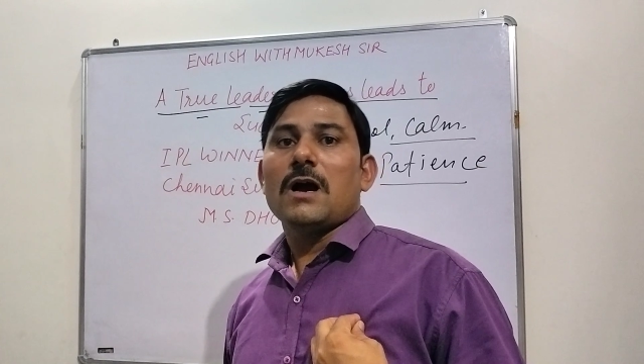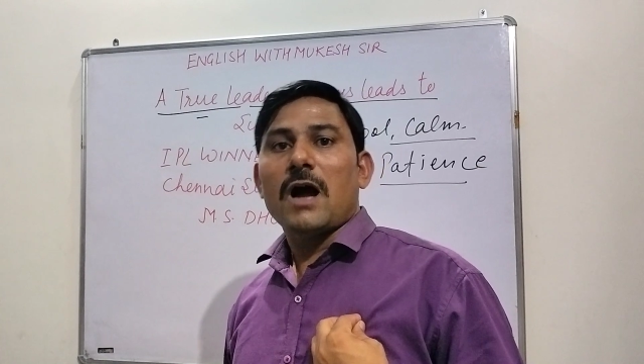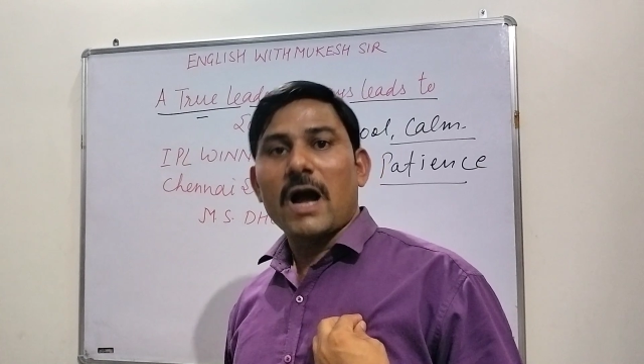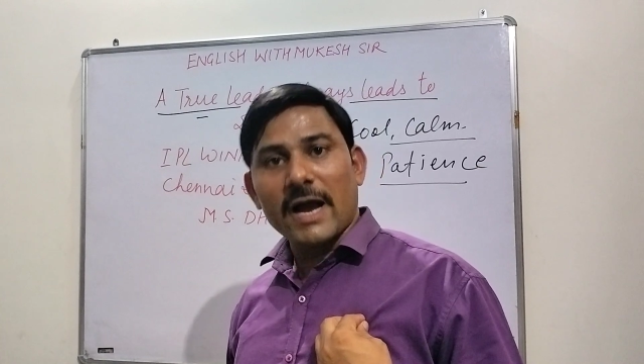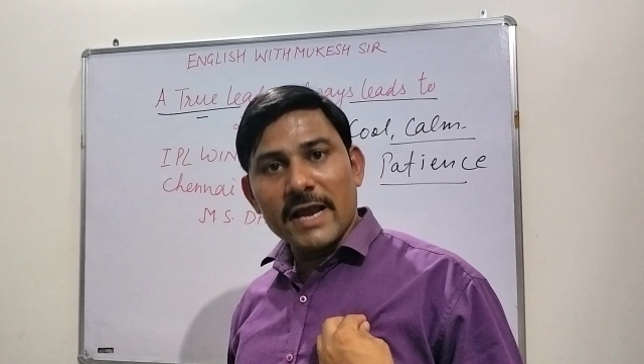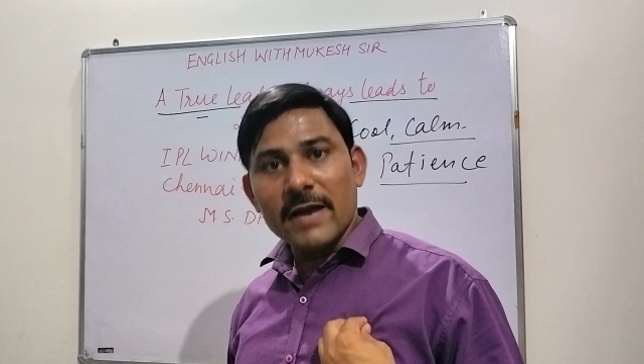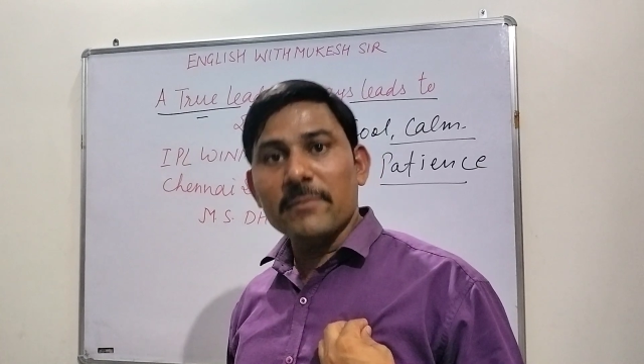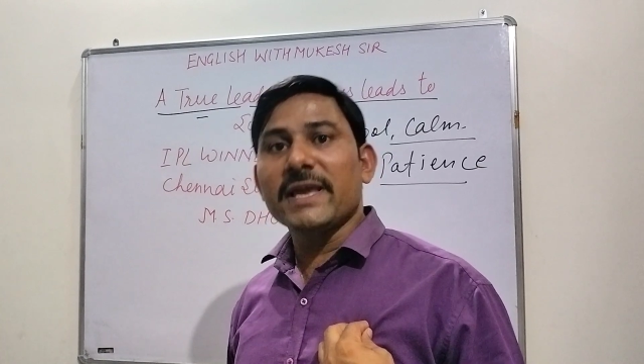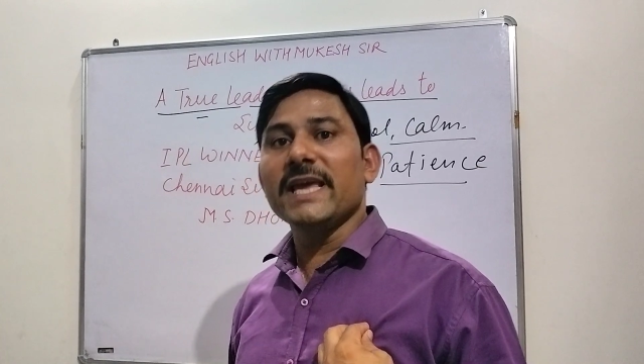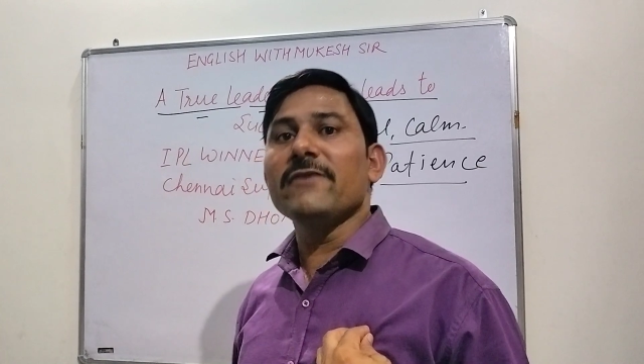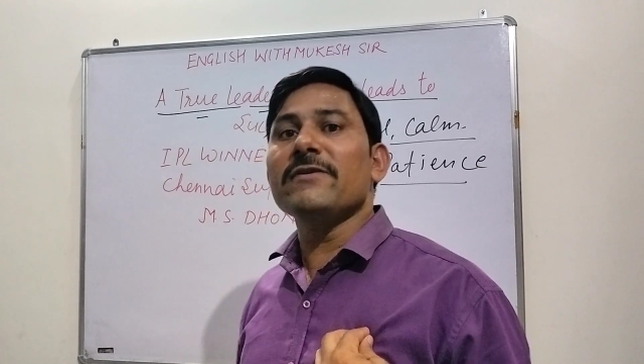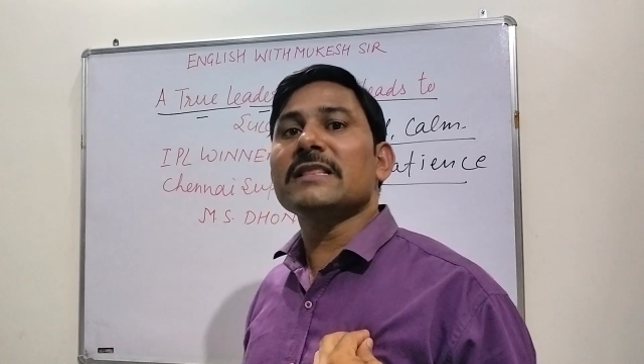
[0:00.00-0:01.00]
I am
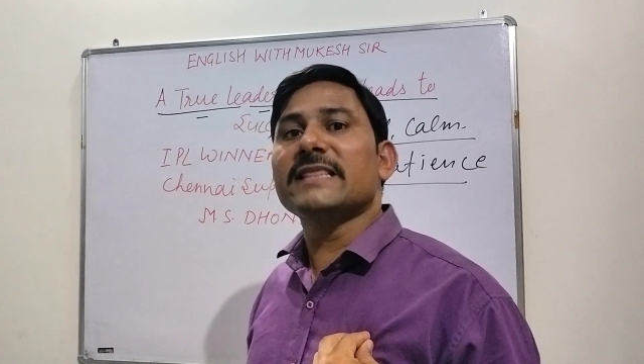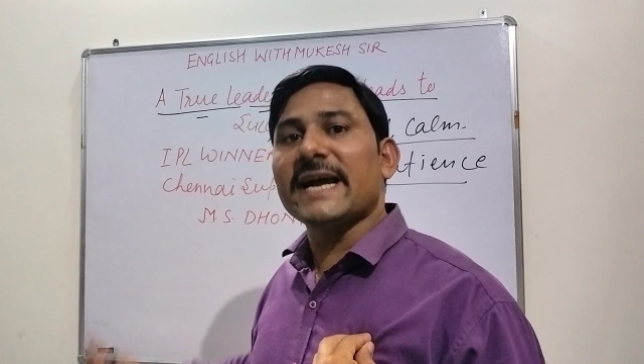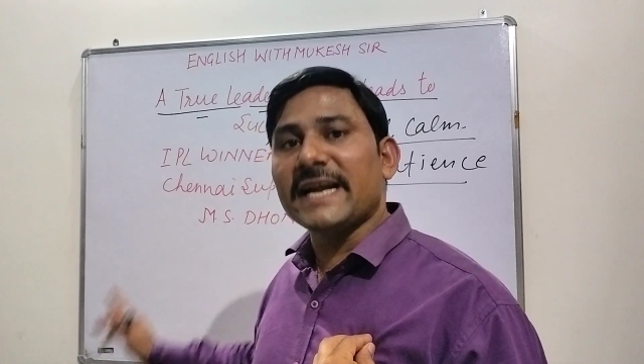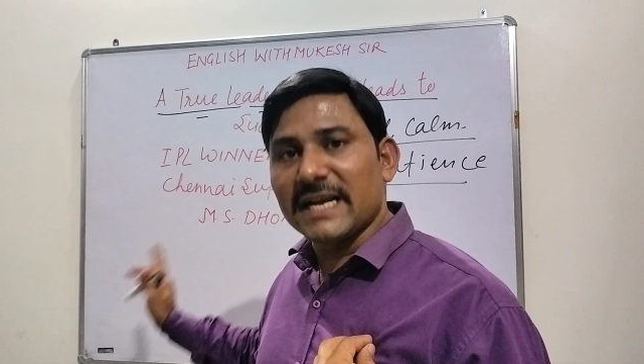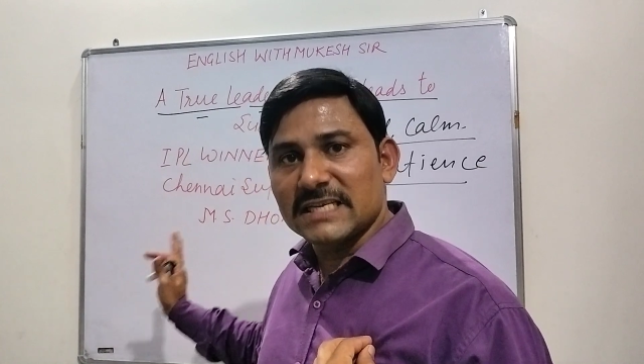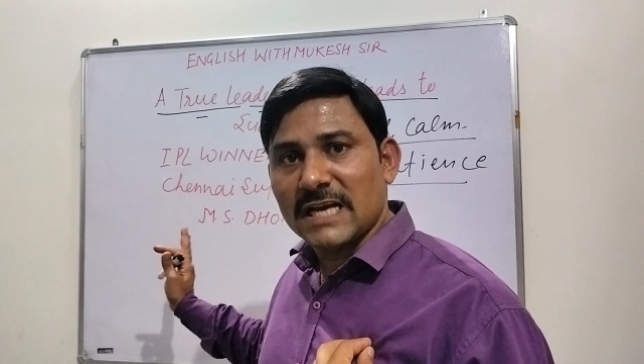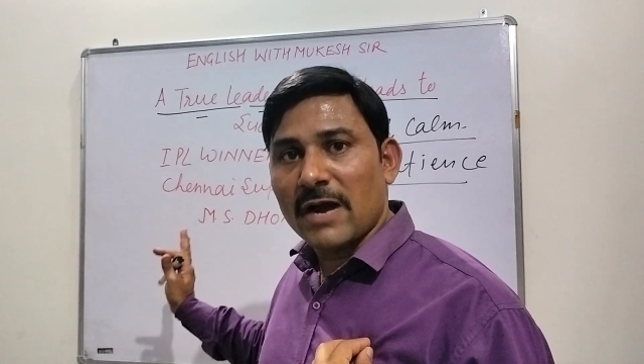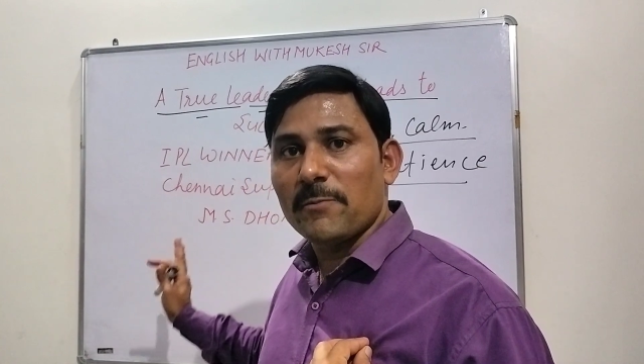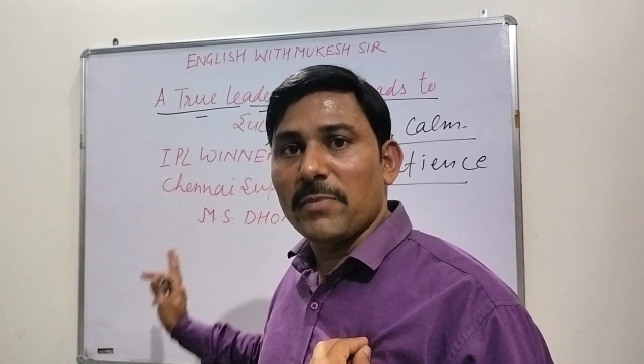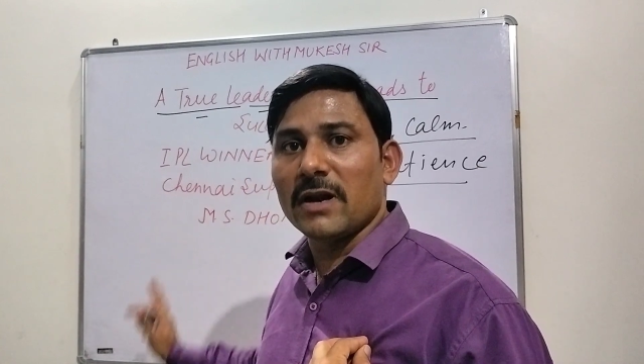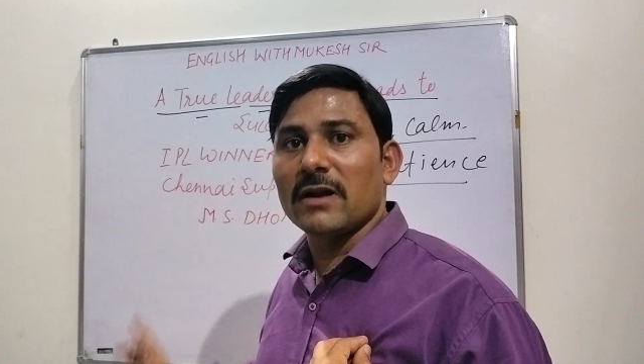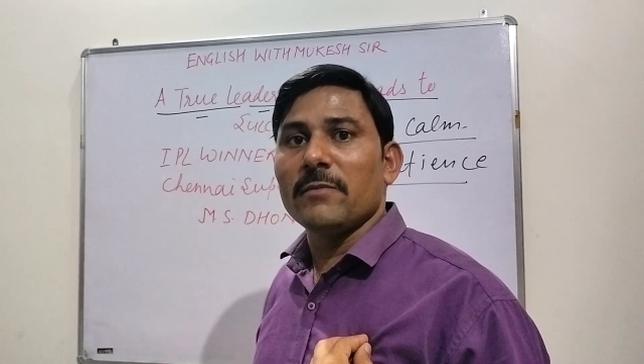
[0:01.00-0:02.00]
giving that
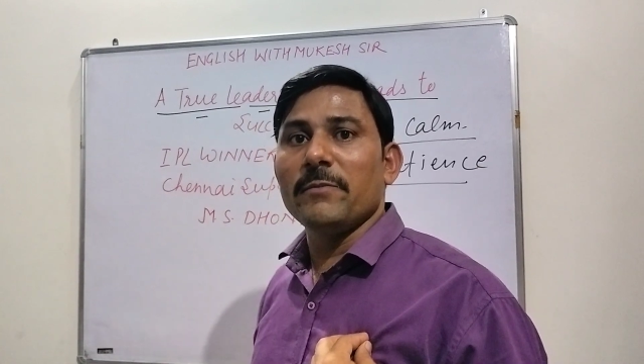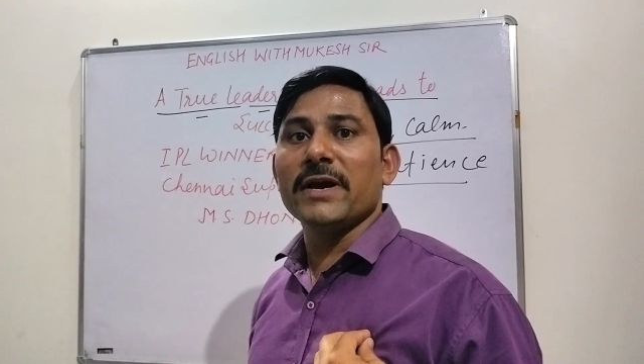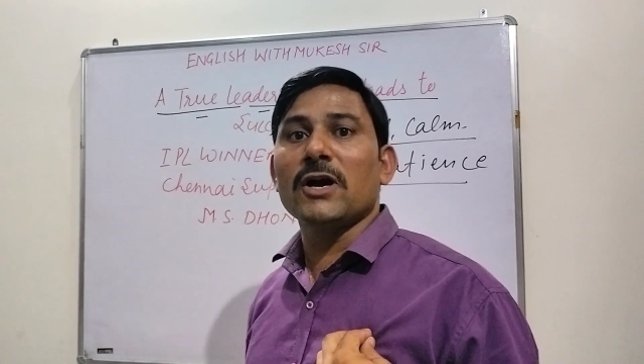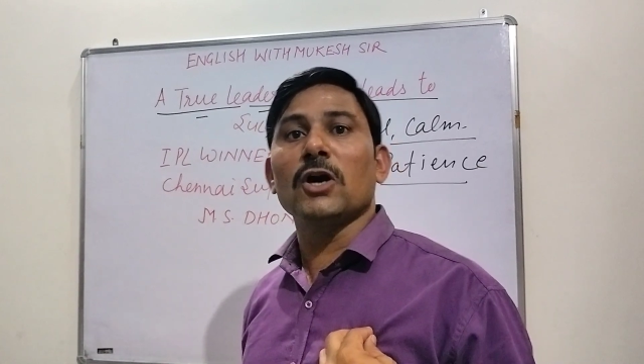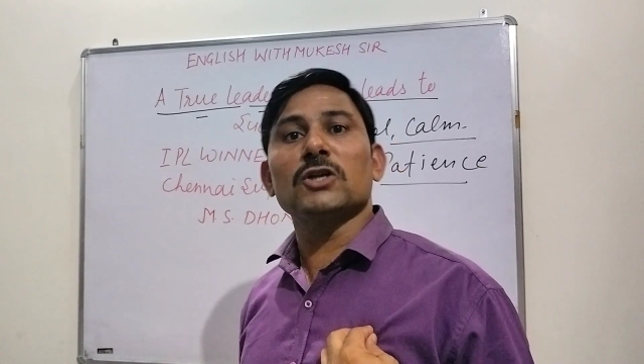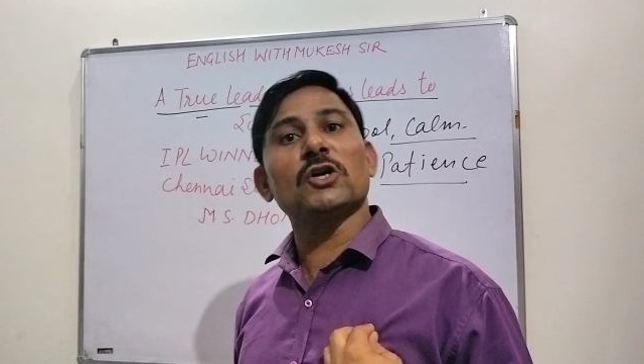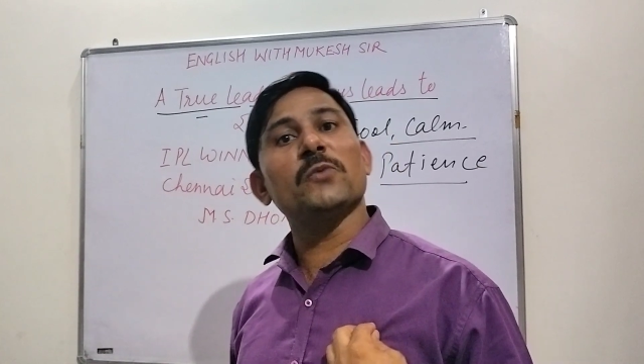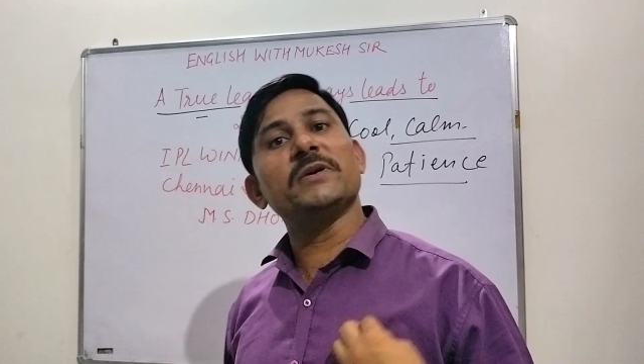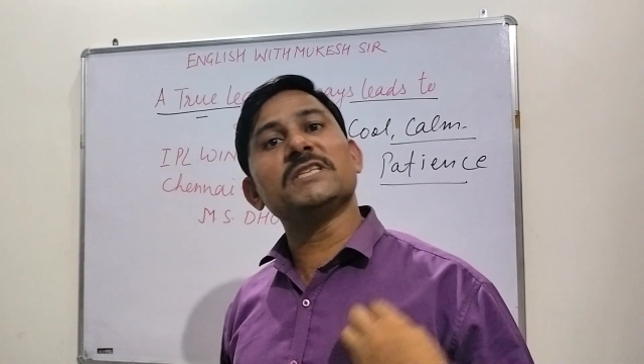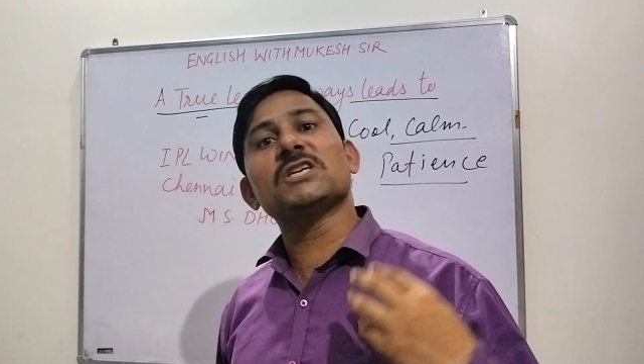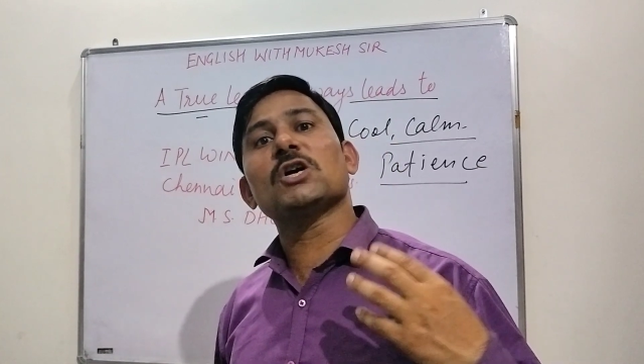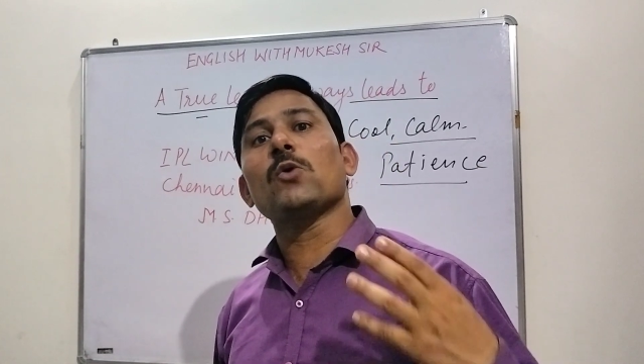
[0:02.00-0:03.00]
example because of
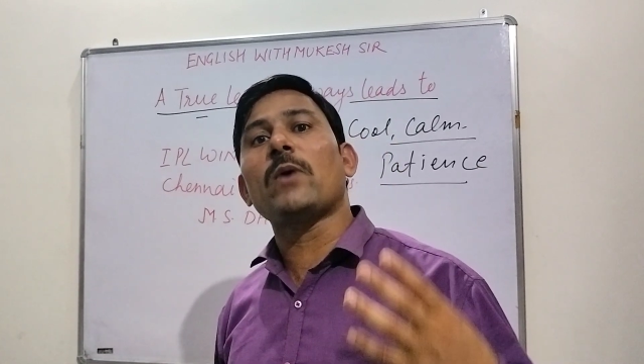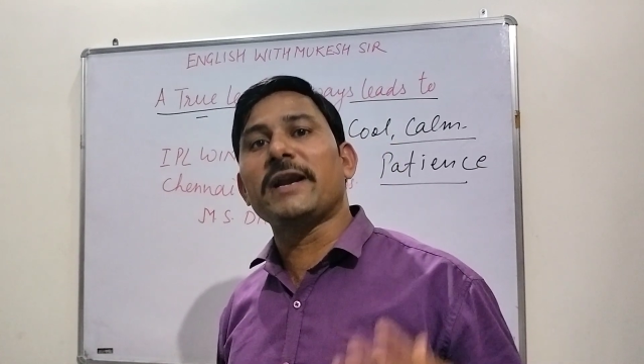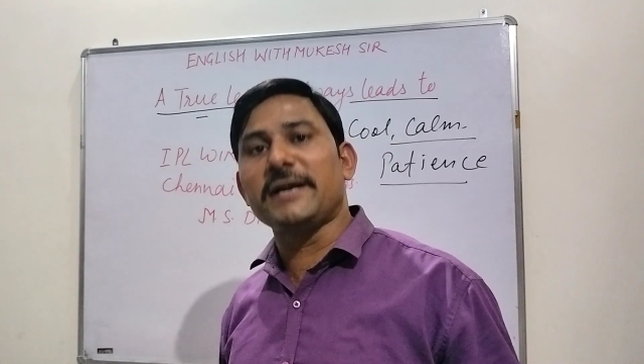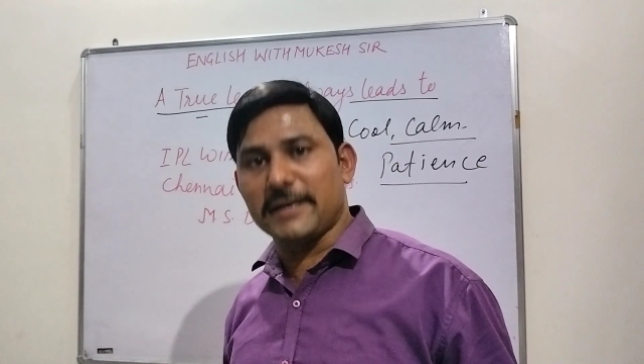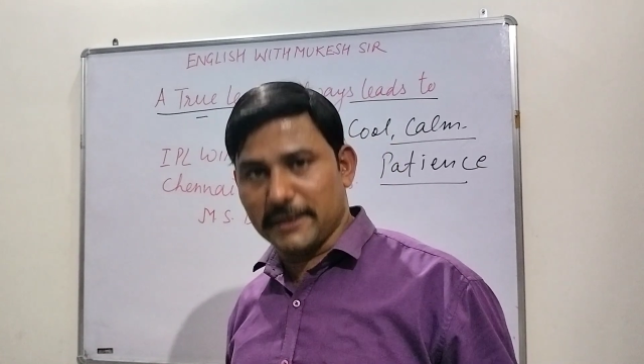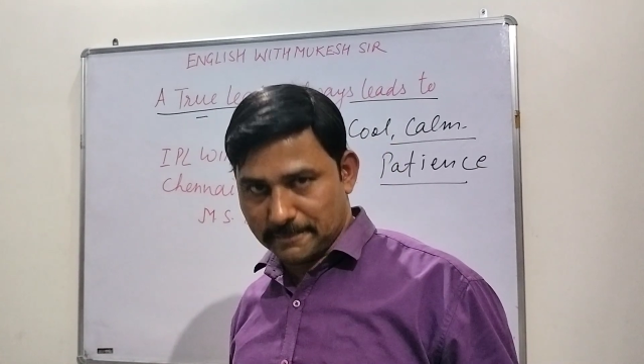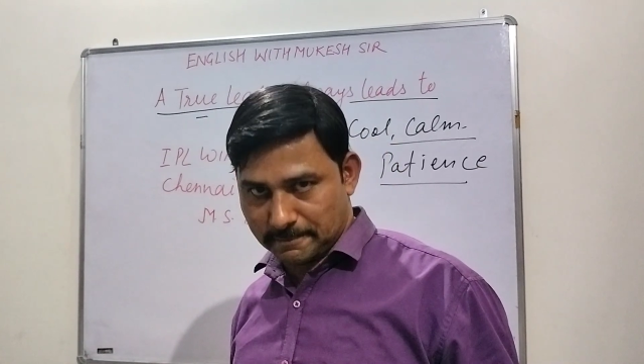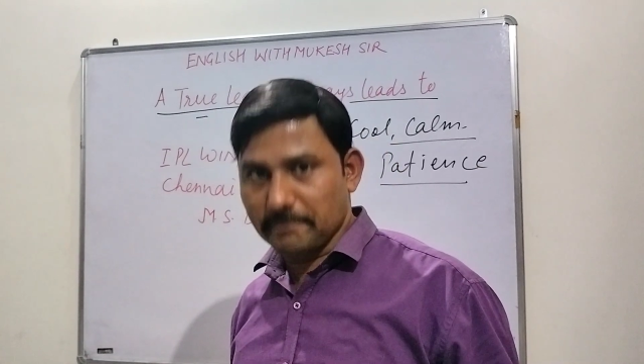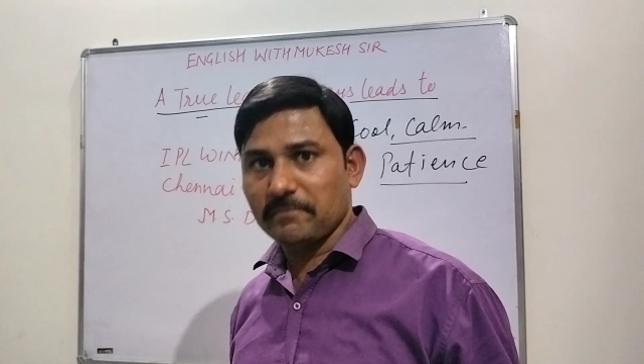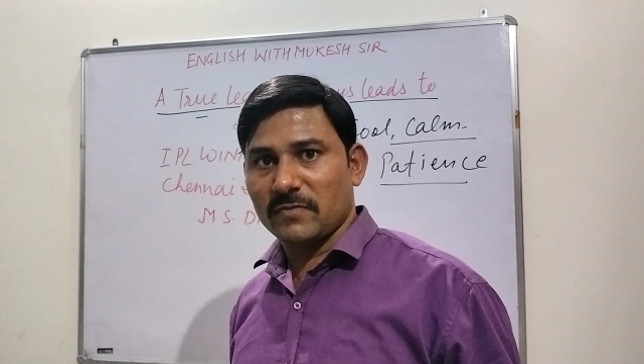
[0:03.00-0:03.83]
his quality,